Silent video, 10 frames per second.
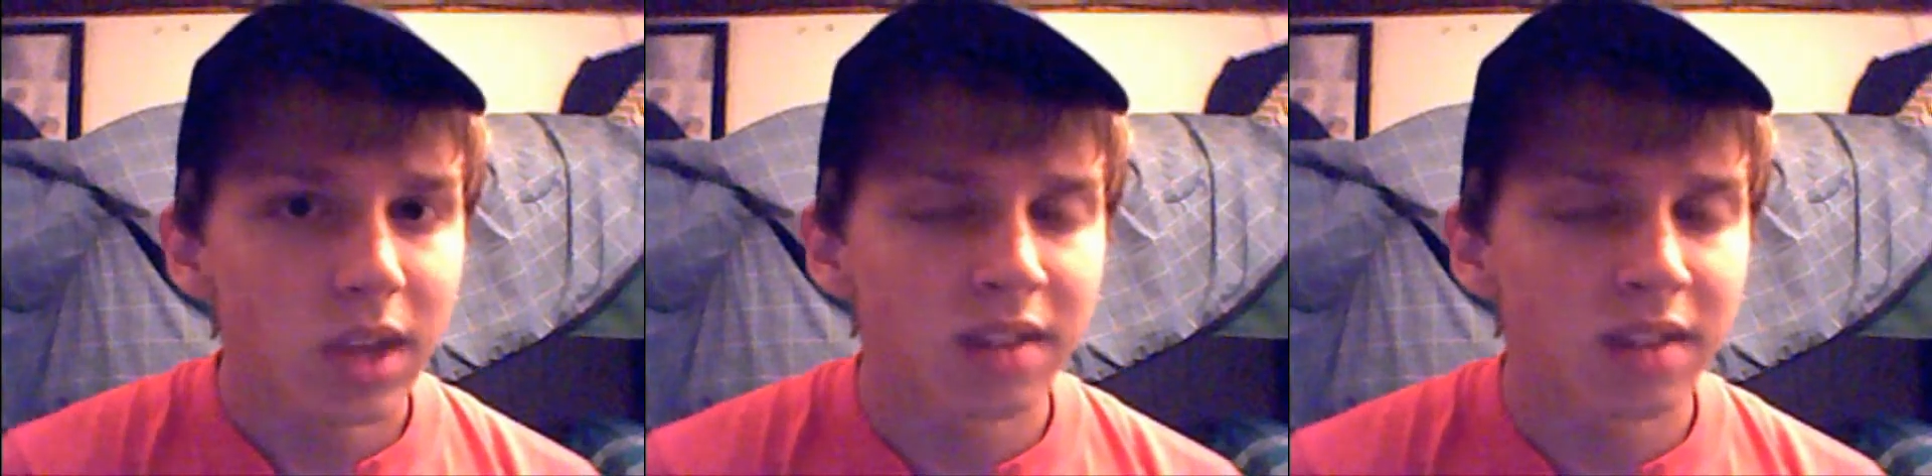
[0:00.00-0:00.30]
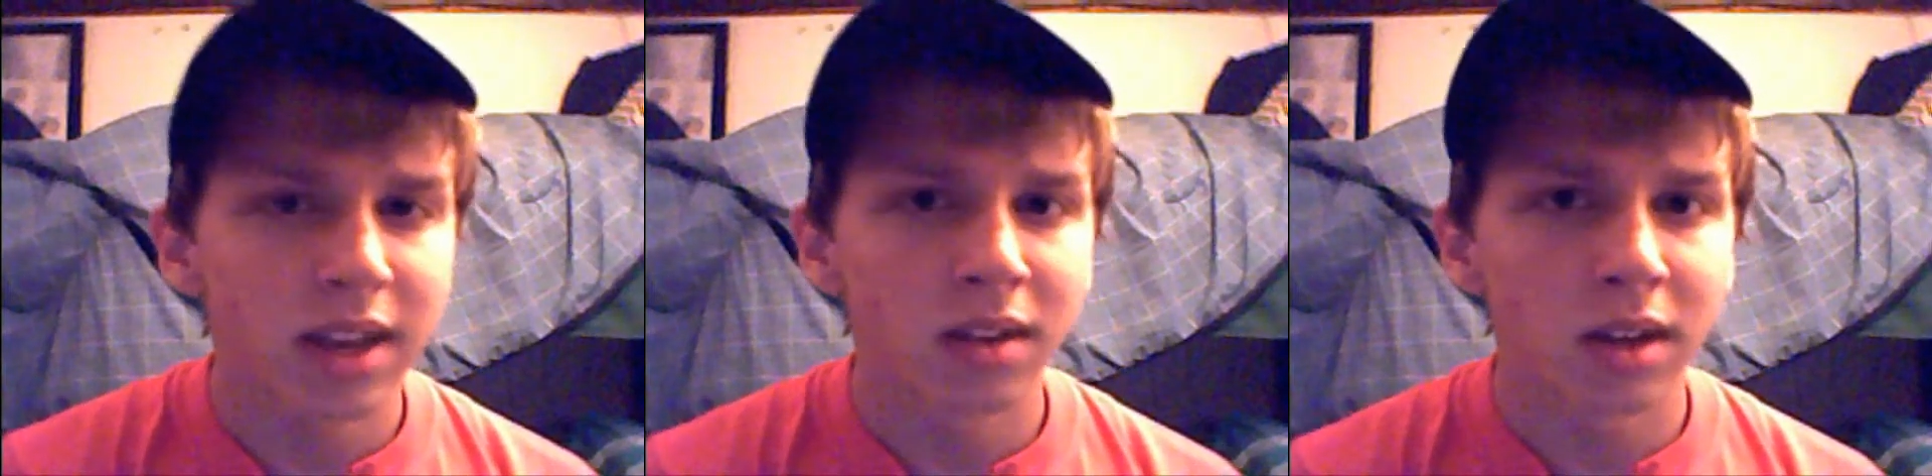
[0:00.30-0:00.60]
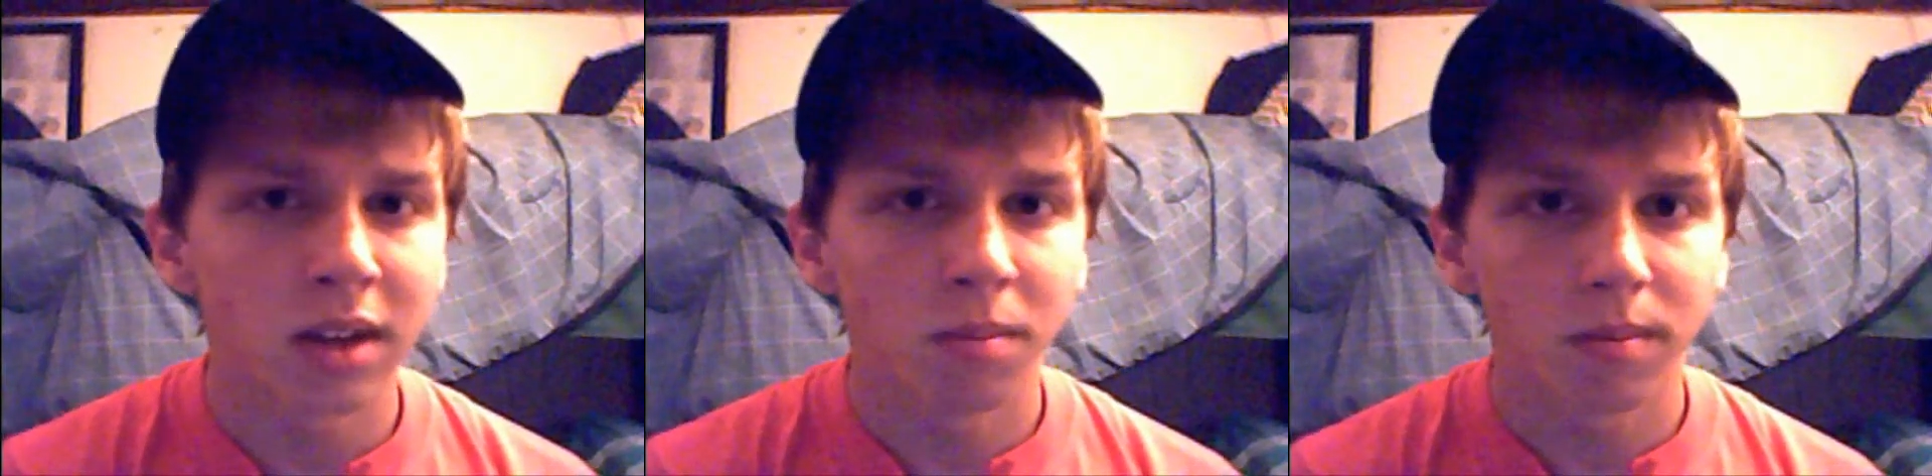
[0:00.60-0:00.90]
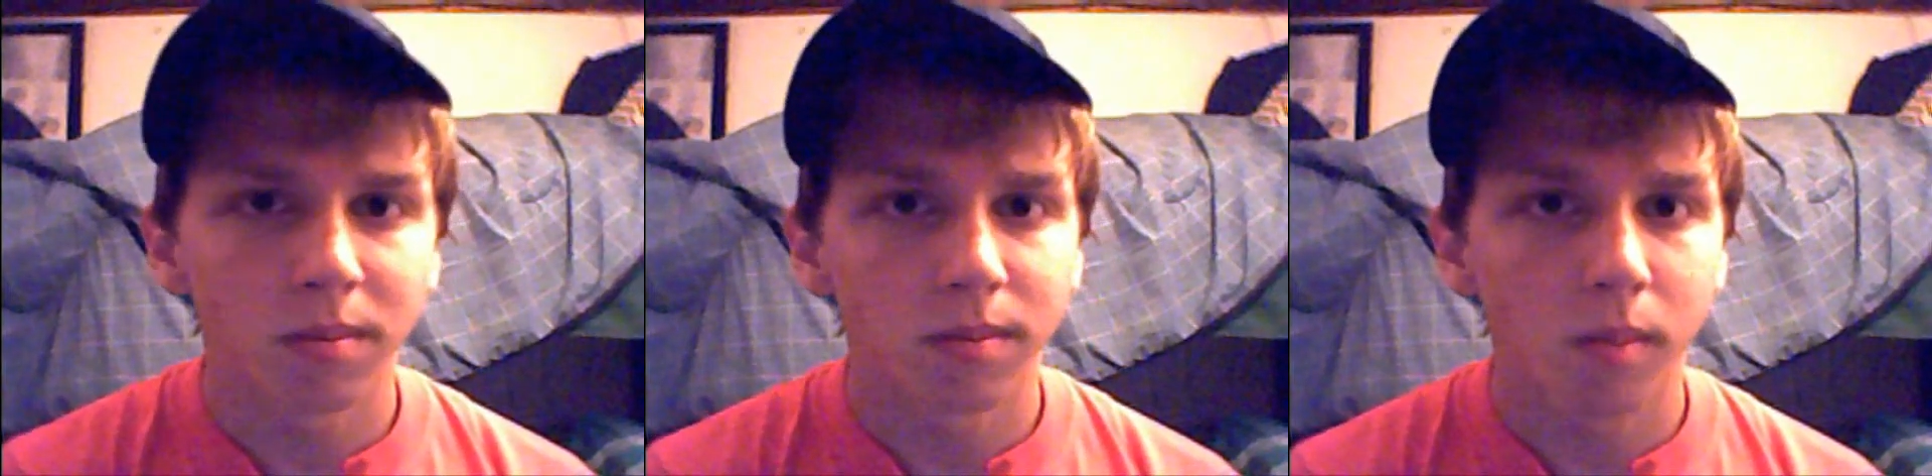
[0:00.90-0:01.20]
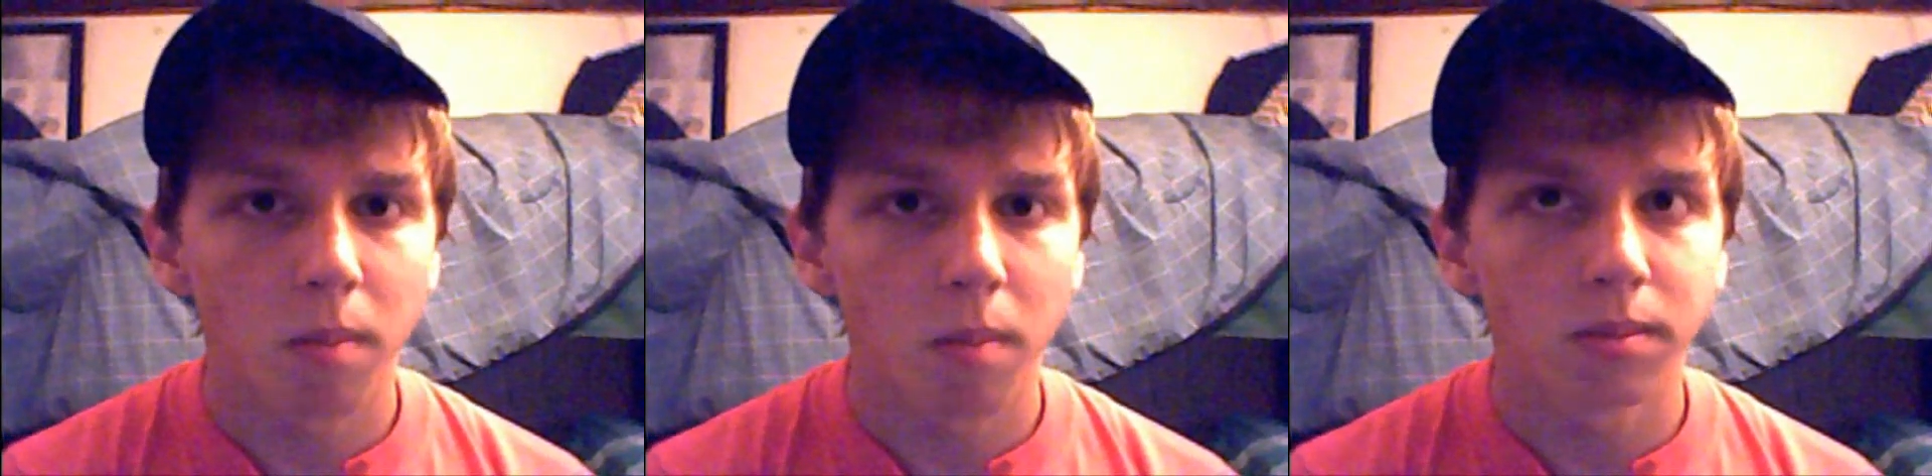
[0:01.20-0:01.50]
And secondly,
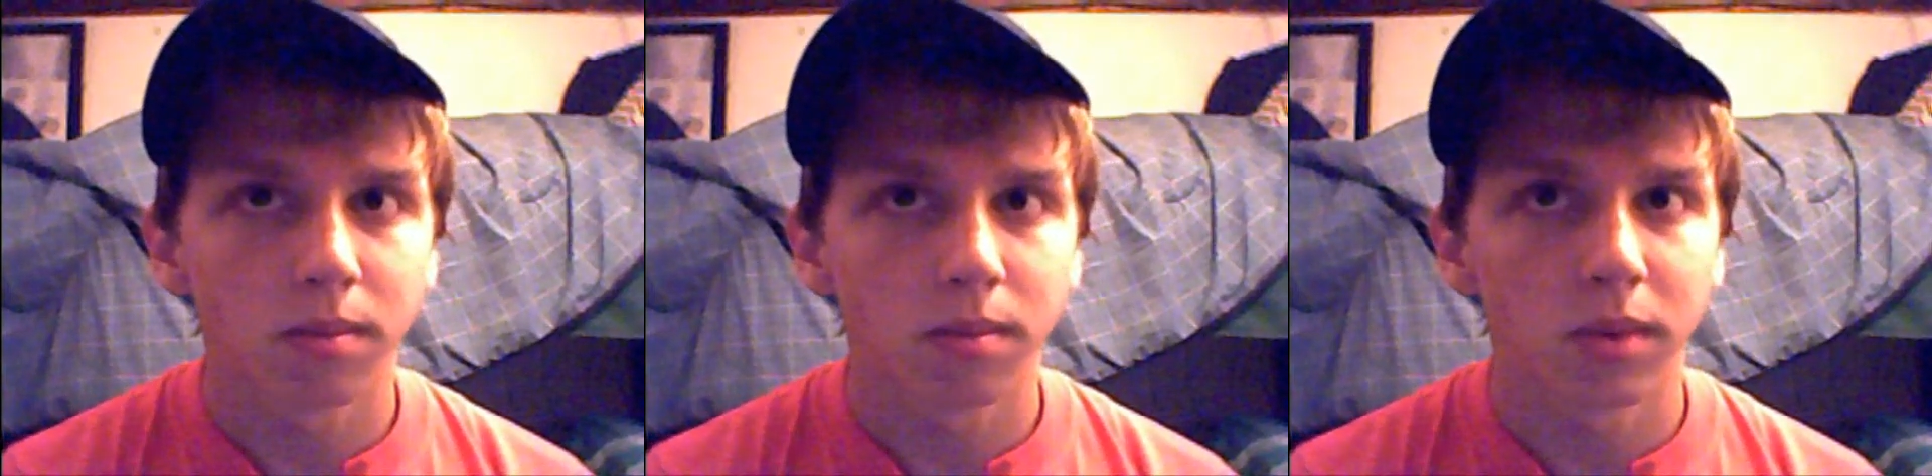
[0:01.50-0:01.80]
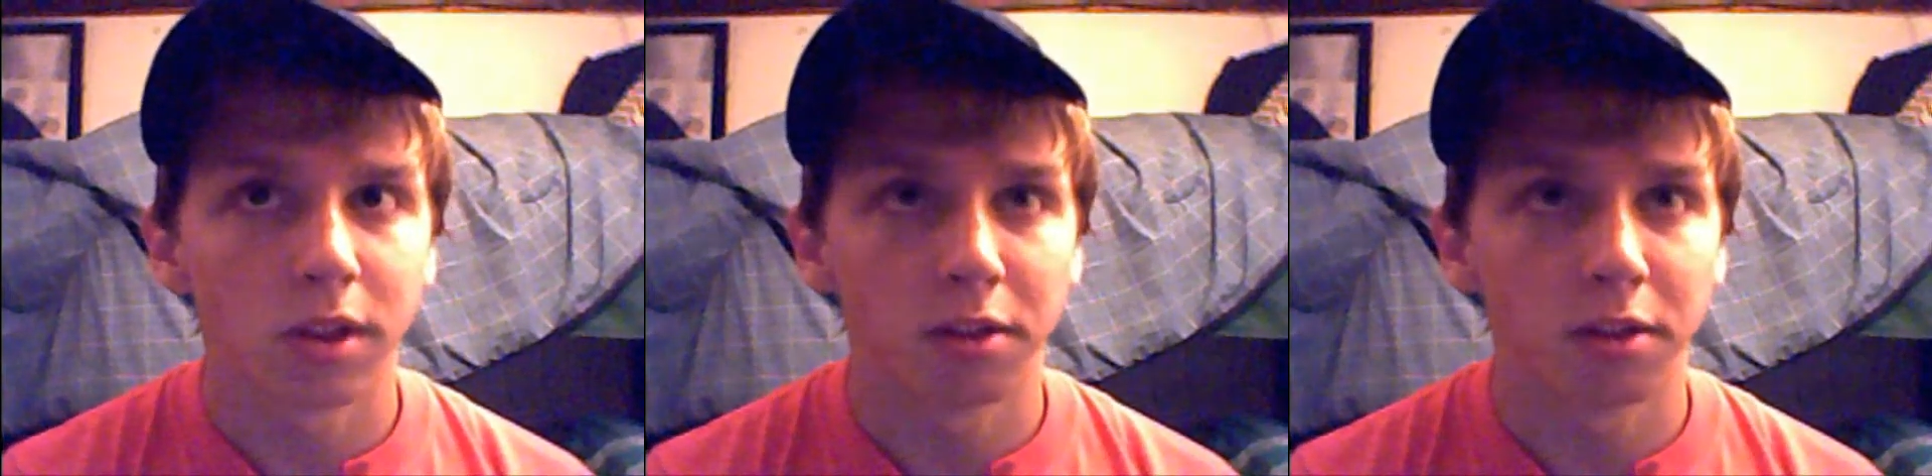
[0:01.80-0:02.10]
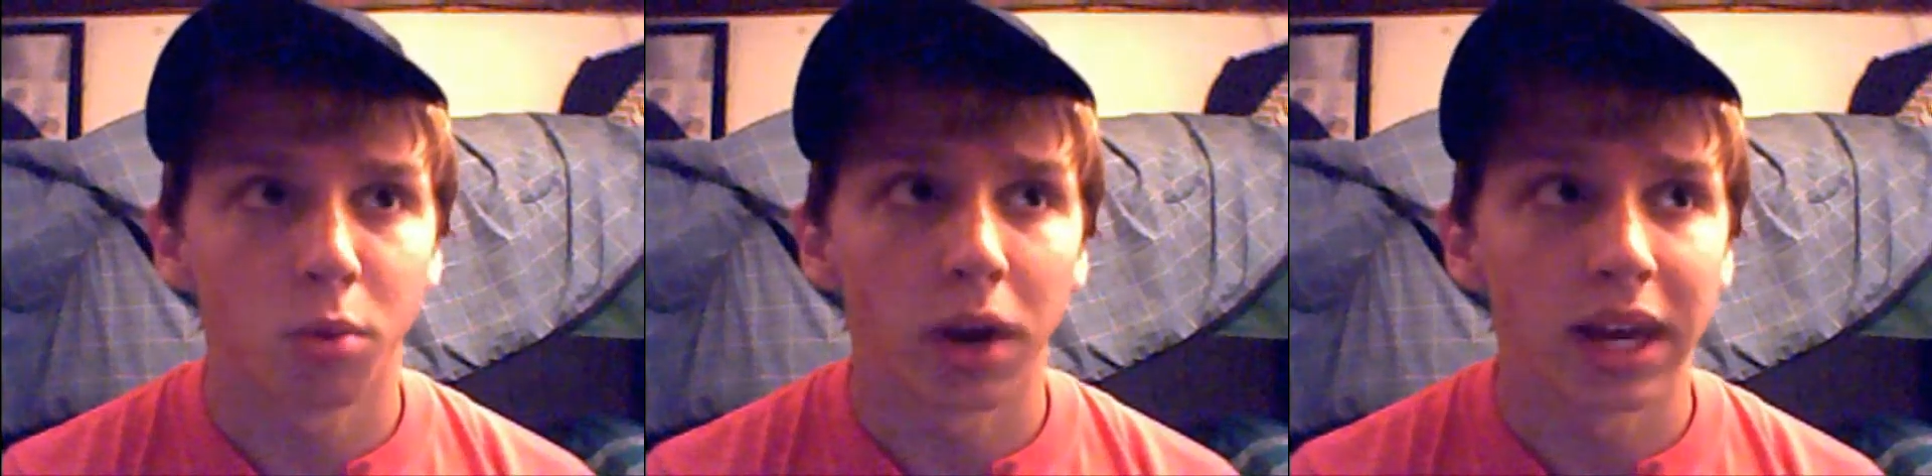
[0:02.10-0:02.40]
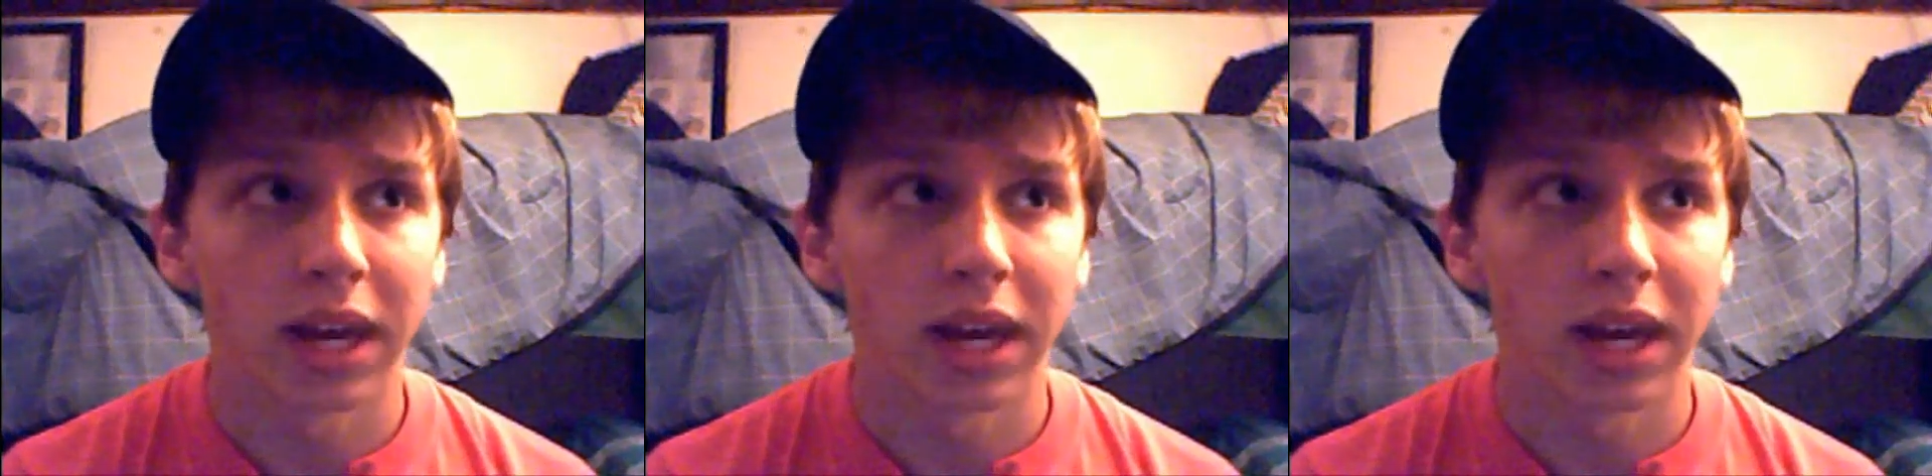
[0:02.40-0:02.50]
to this point,